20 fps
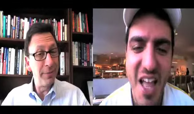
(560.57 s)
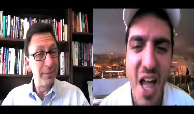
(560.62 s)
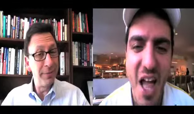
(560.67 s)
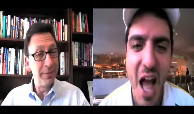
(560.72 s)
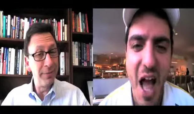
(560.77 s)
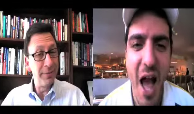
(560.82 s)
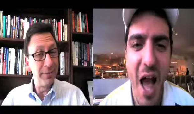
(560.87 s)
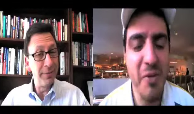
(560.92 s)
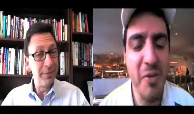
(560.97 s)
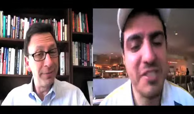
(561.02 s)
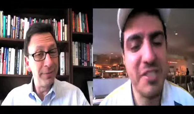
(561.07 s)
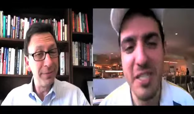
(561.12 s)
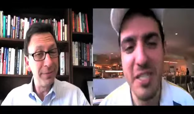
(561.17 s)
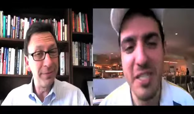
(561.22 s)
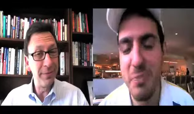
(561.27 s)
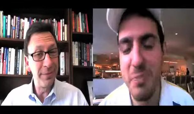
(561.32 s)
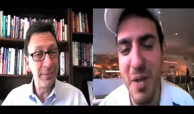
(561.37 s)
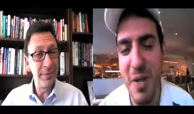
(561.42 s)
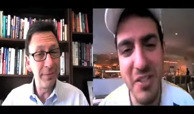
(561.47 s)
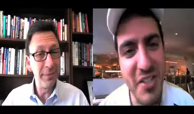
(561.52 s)
Speaker 1: I would say
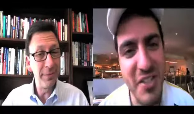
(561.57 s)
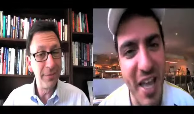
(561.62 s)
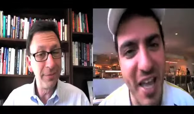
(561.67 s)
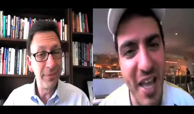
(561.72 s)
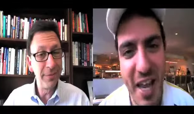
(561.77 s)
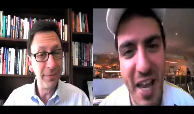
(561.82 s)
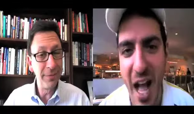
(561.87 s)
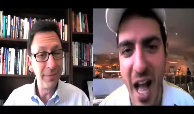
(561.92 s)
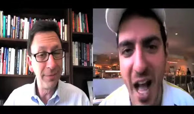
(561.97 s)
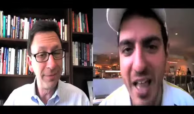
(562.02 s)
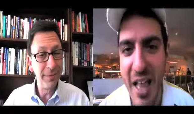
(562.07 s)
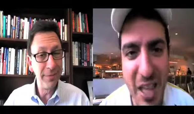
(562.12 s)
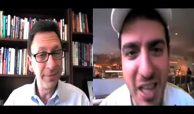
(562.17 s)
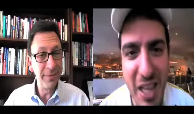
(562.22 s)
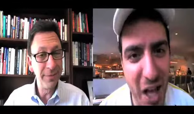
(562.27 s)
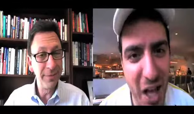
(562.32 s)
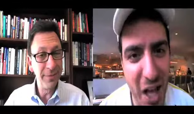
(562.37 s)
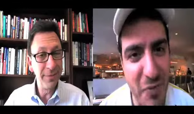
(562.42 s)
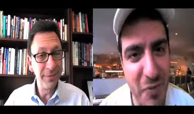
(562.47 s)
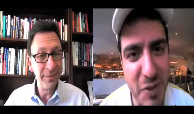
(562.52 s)
speed skating. I
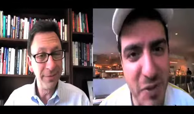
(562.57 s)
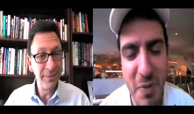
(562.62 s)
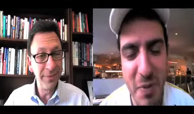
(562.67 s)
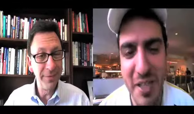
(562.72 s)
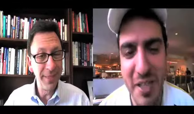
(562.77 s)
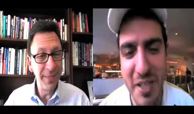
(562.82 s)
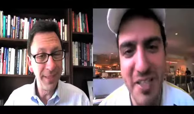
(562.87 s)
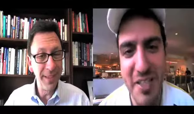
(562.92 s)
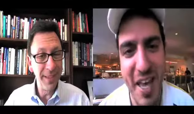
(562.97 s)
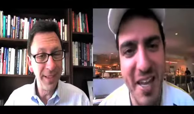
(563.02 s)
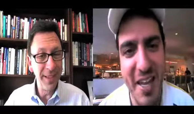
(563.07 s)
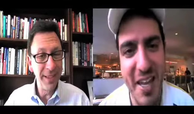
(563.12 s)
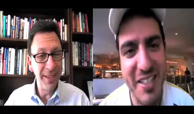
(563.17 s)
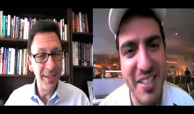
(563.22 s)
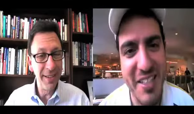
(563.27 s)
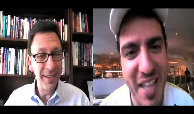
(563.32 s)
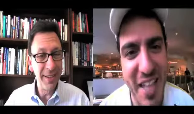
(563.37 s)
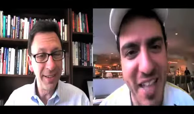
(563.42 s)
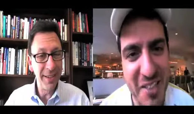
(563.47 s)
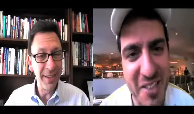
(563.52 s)
love speed skating.
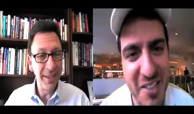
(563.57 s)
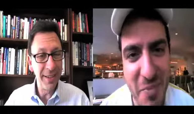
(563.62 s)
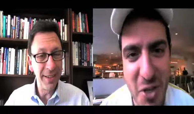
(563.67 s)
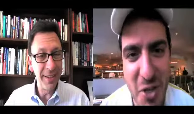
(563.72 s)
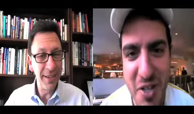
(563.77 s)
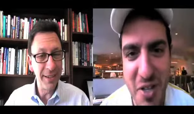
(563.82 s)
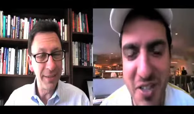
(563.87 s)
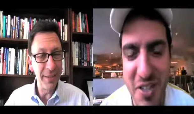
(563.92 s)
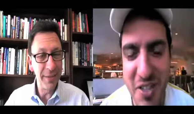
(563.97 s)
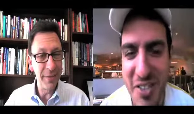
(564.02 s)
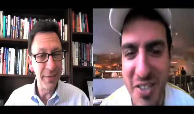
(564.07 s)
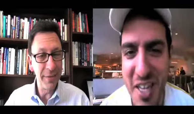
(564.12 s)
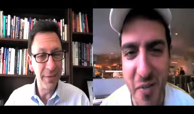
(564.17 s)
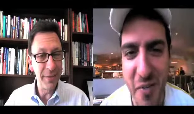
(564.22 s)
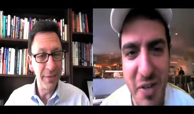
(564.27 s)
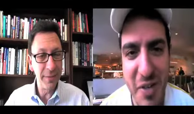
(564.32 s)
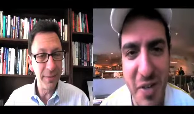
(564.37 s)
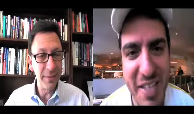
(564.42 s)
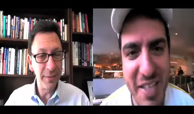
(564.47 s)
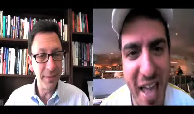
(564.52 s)
It's not something you can see
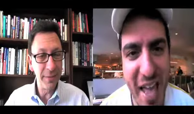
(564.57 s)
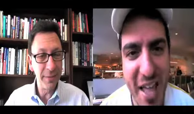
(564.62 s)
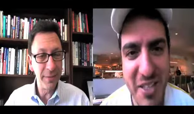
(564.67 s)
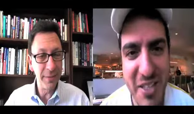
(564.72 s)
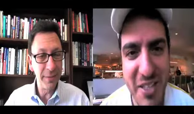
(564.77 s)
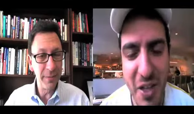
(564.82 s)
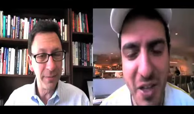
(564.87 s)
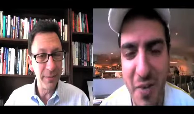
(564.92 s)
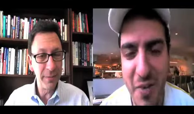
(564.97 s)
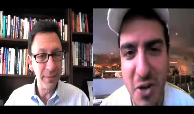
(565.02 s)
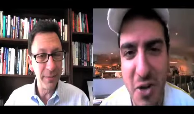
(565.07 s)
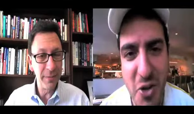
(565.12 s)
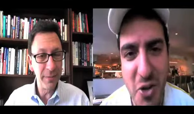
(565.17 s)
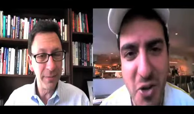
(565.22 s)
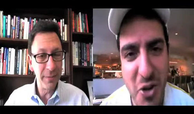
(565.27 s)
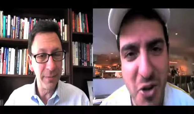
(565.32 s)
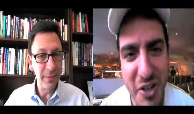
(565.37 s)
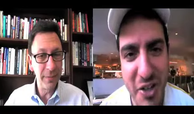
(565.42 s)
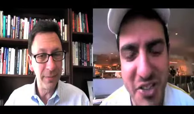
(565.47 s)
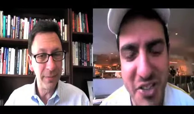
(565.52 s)
every day living in New
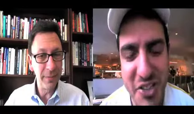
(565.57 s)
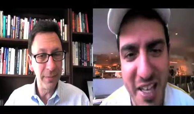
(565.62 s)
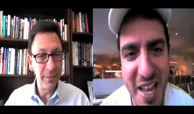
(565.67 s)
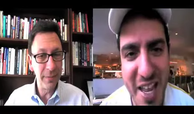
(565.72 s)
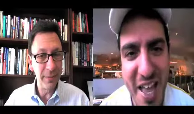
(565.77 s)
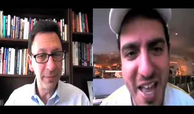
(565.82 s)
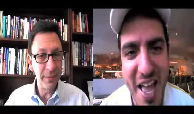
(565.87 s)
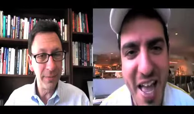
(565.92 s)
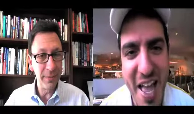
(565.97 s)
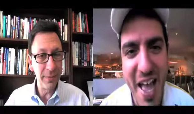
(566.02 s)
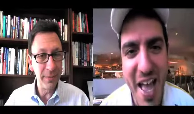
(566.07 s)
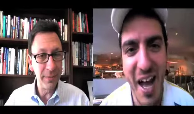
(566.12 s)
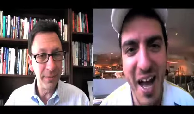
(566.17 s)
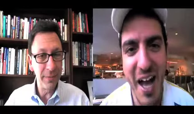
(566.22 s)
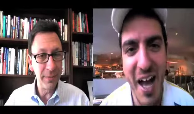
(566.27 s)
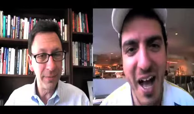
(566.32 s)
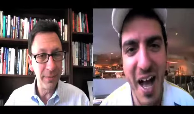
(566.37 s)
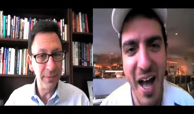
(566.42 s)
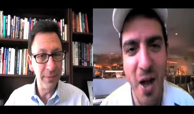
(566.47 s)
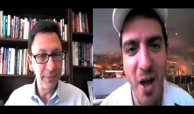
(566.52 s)
York City.
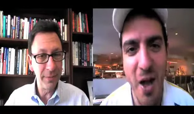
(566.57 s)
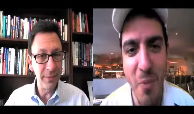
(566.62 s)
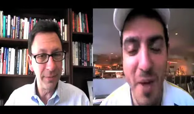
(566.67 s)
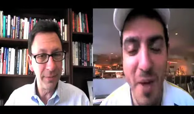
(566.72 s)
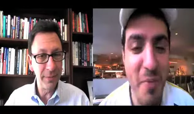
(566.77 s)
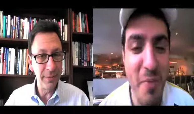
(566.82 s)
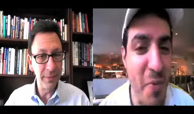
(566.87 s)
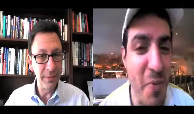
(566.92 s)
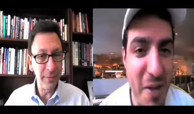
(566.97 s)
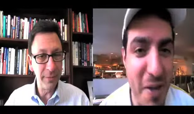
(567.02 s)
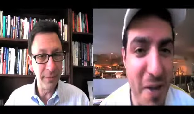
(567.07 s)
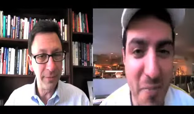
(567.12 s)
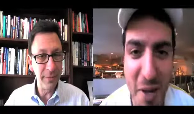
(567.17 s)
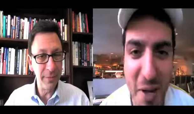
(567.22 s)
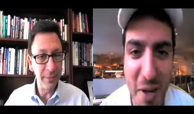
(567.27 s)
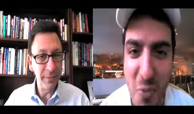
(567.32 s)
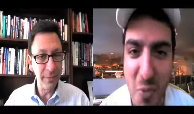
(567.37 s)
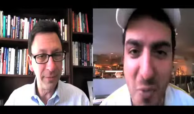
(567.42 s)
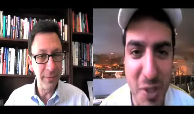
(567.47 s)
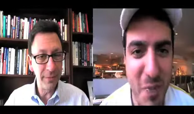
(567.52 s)
Uh, I hope maybe we can
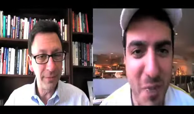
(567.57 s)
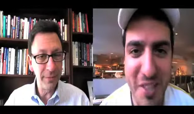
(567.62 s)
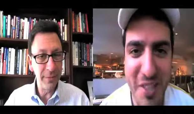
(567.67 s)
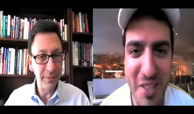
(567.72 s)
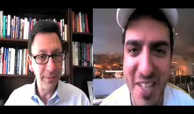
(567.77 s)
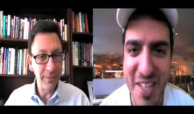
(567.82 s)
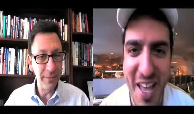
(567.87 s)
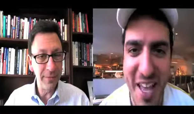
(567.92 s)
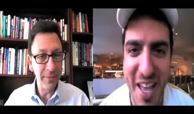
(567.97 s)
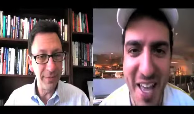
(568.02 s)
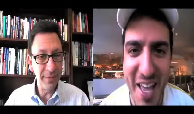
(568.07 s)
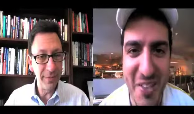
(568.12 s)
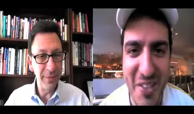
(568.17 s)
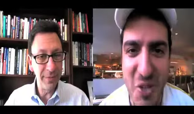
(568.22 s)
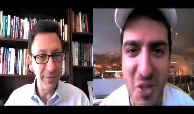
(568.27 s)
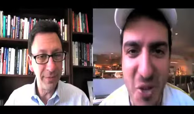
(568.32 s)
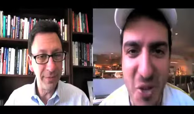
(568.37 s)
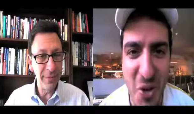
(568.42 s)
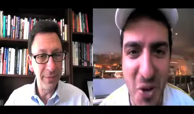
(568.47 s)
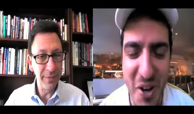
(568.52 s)
bring more speed skating to
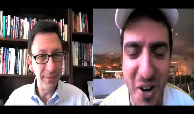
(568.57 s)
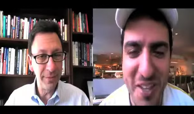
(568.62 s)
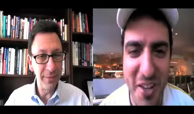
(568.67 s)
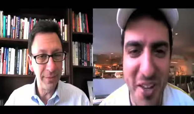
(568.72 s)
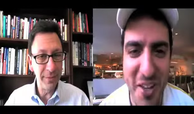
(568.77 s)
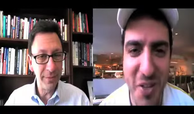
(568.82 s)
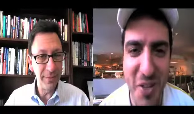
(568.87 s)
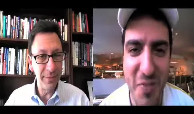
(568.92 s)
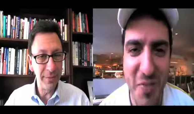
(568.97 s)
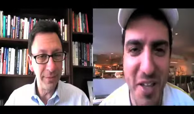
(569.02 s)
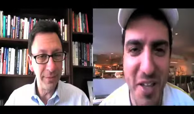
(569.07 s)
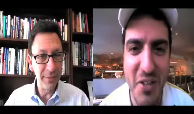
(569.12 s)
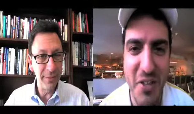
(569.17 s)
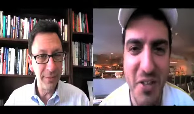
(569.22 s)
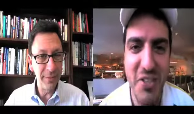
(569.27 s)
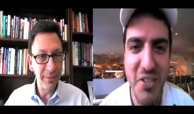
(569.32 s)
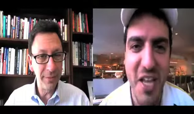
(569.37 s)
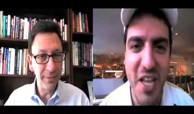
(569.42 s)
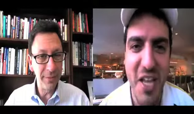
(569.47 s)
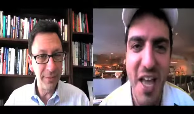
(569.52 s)
New York and other
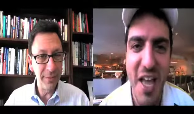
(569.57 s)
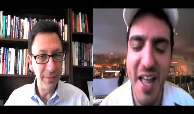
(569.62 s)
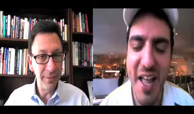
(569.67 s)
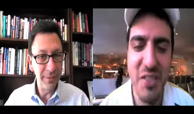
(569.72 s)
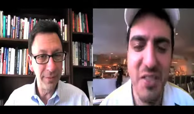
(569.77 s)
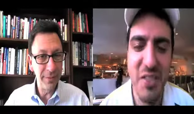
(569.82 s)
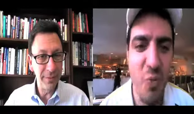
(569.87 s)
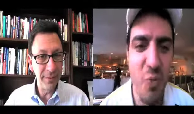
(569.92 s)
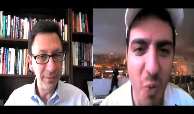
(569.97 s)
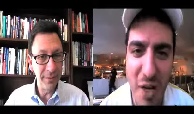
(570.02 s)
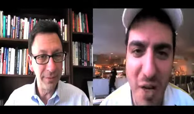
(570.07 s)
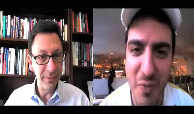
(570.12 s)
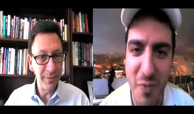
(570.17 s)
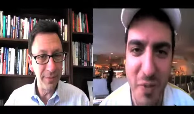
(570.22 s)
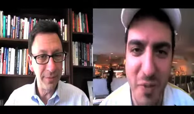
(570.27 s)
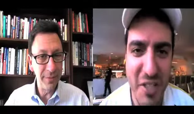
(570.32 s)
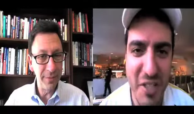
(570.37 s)
venues. It's wonderful to